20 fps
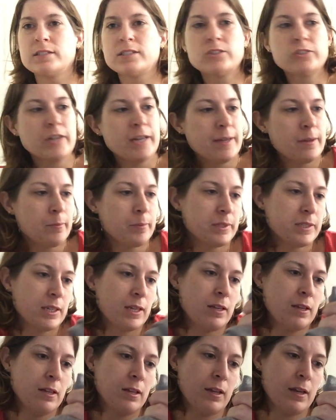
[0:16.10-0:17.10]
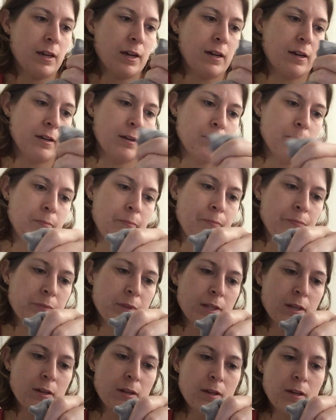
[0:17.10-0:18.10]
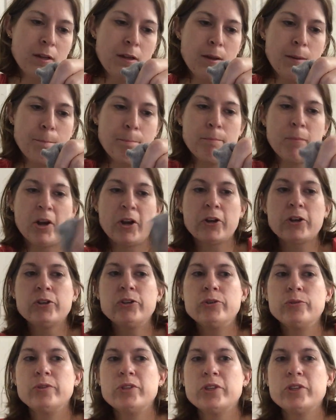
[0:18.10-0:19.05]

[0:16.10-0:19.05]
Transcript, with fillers: striped, um, Marc New